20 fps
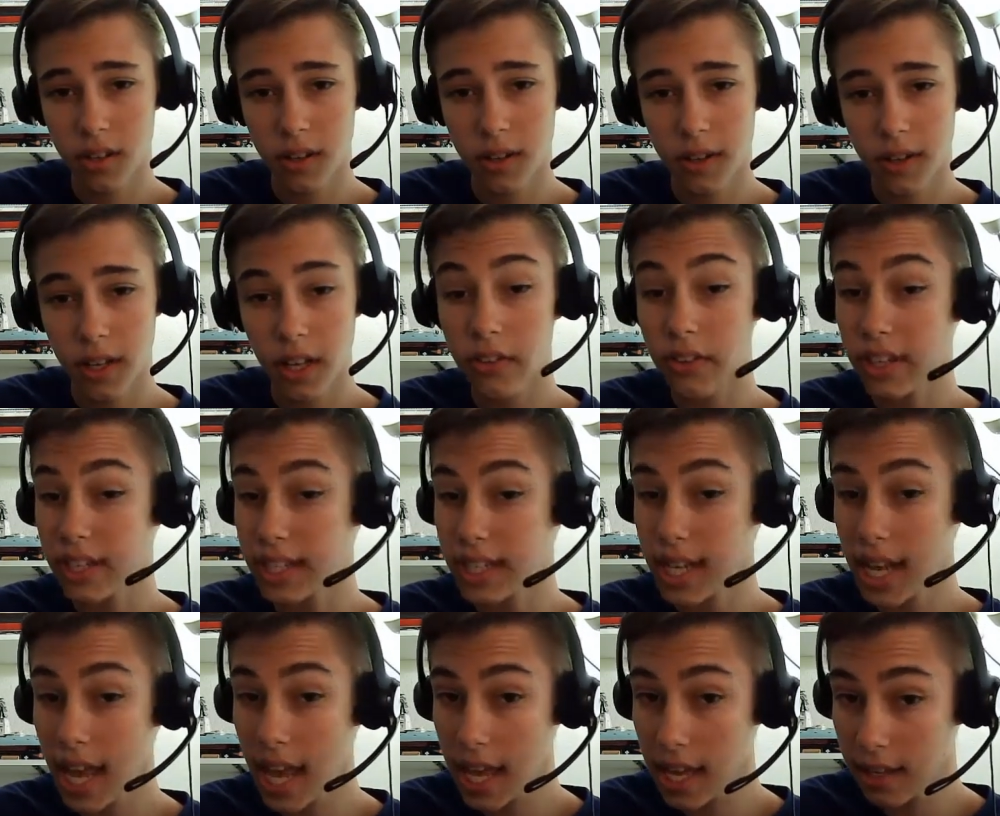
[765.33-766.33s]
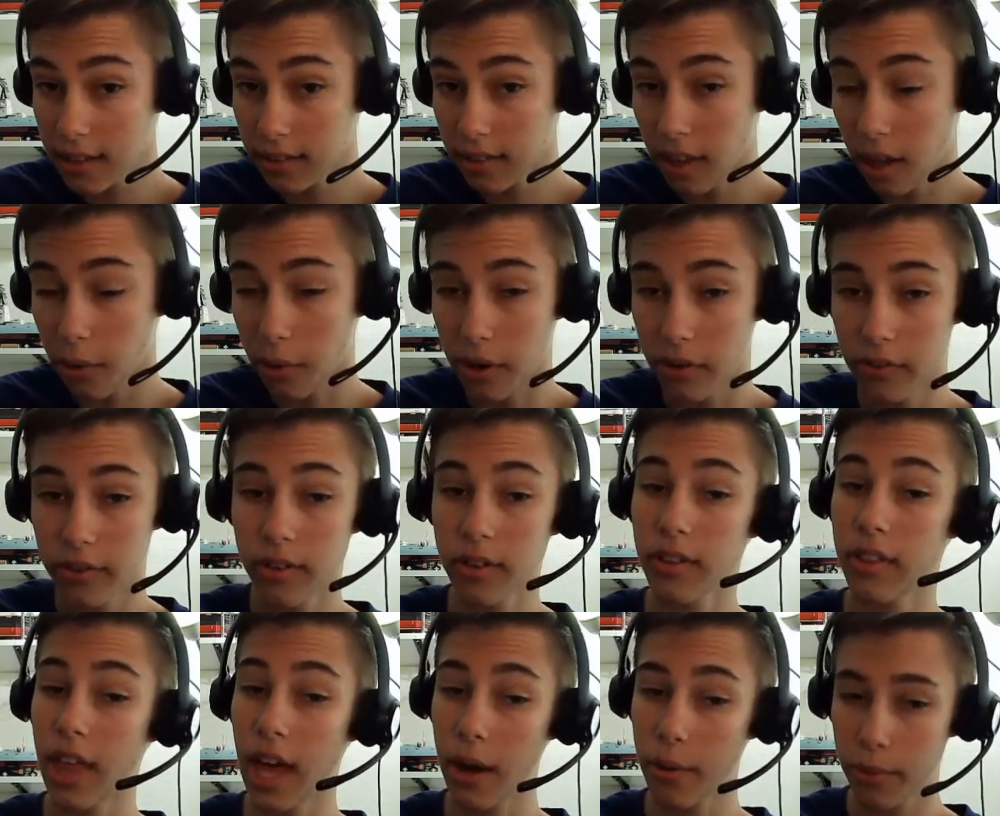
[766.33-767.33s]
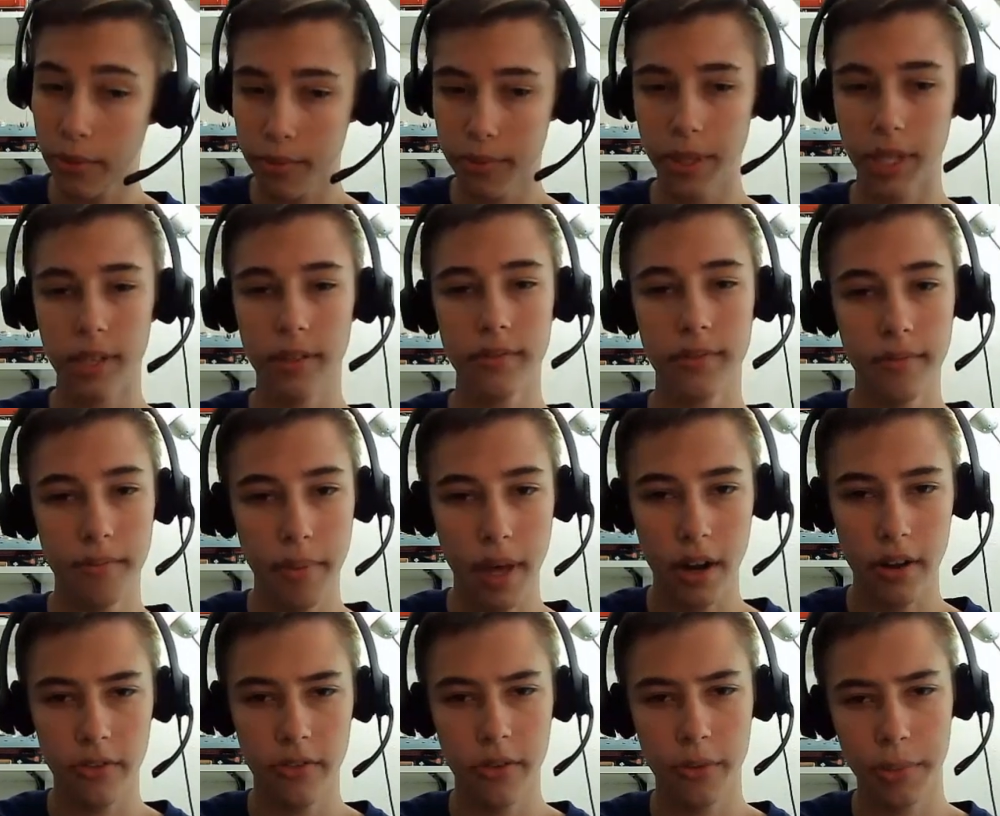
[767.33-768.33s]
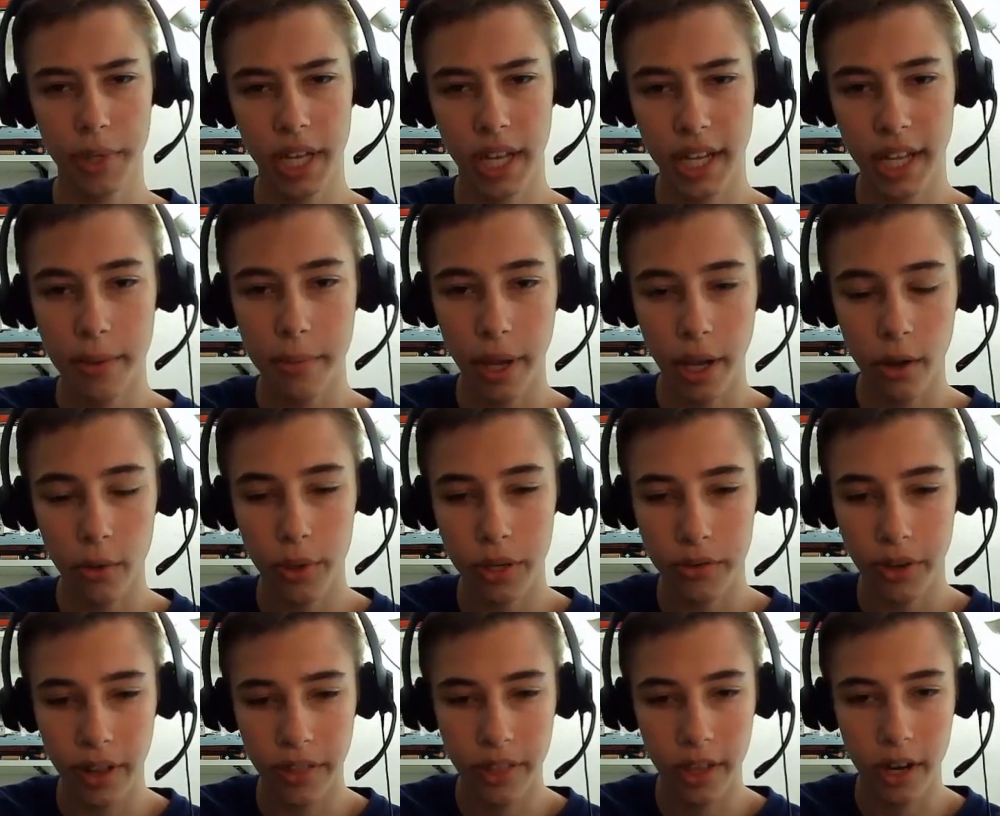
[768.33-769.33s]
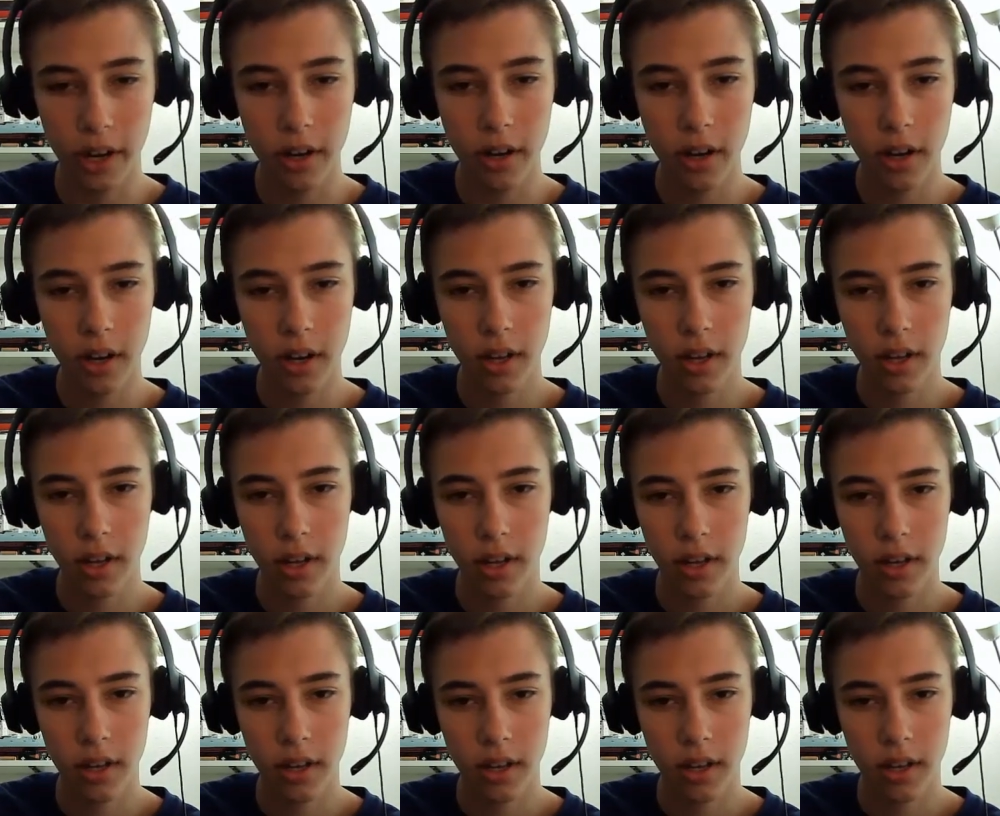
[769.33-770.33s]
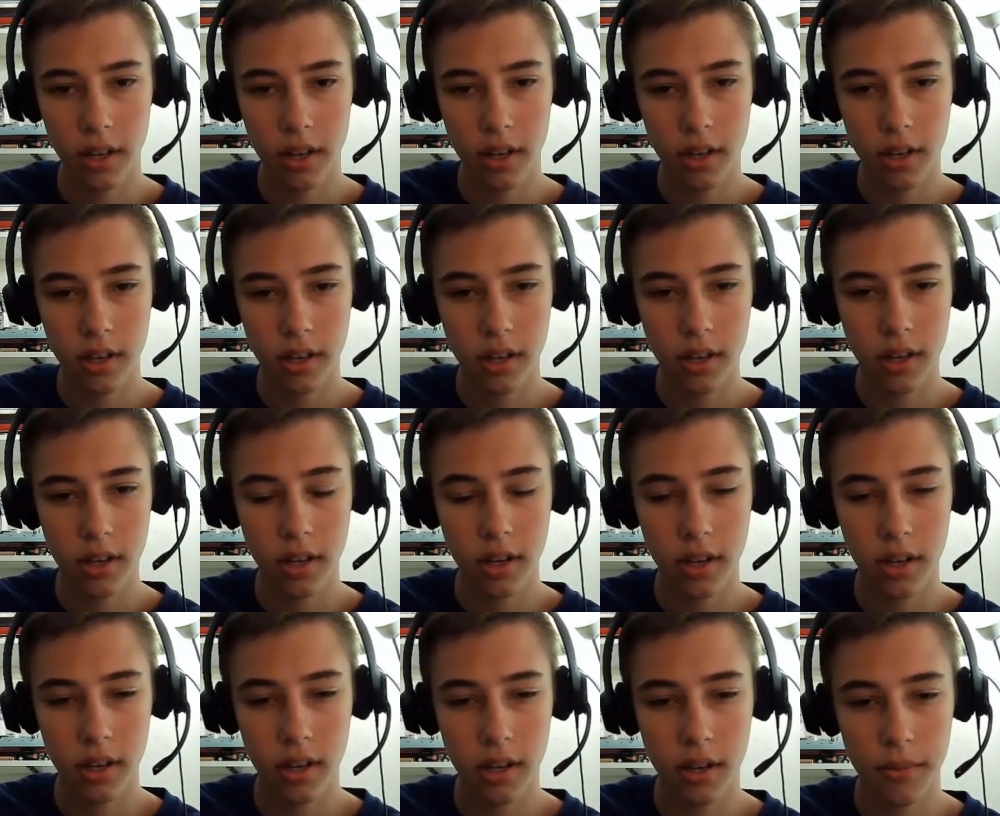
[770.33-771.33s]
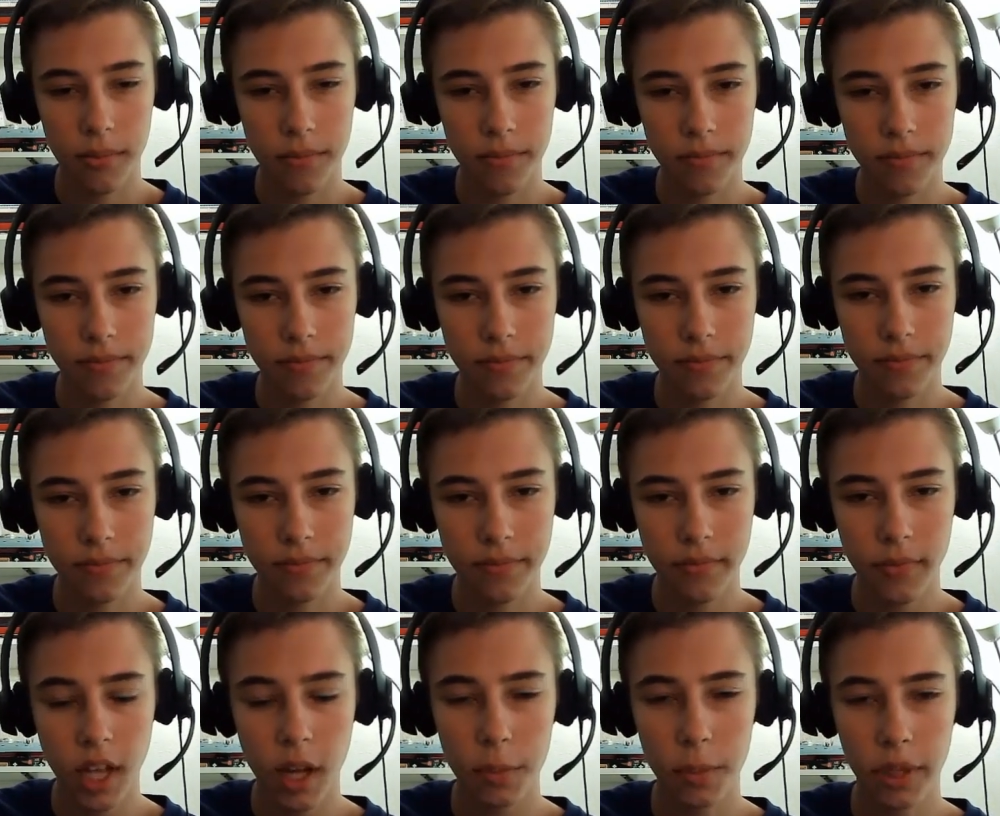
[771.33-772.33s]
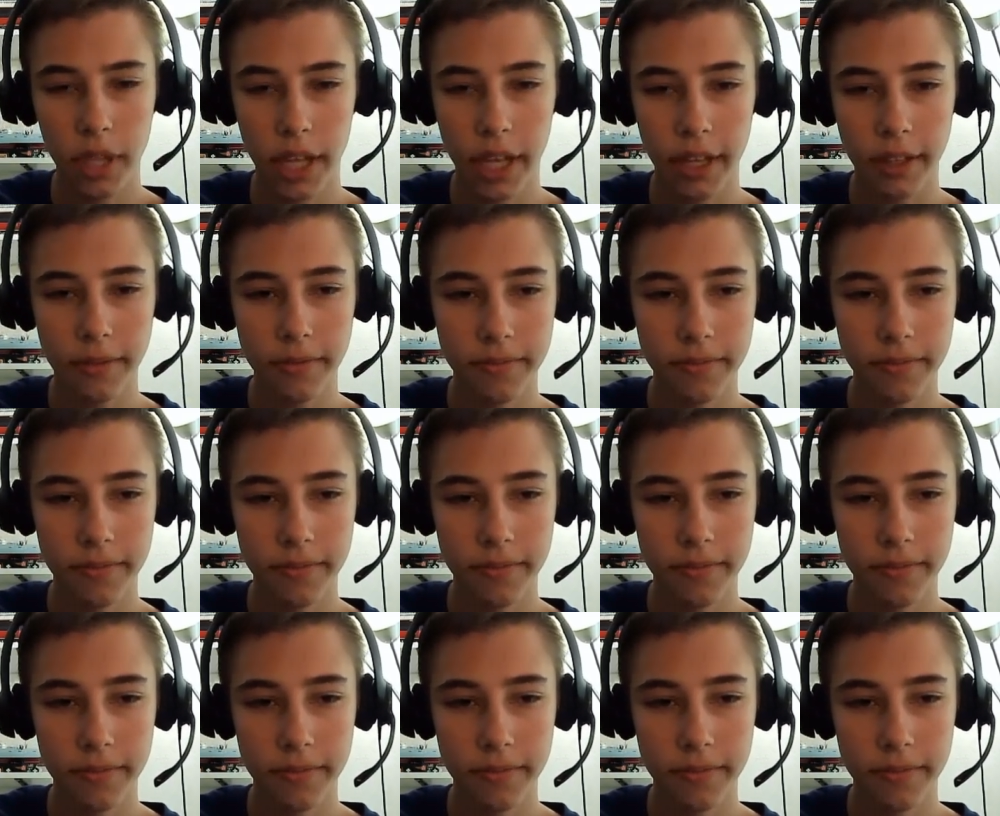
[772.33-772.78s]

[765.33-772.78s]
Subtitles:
If he takes, however, that would be better for me. I get my queen right there. I'll play it.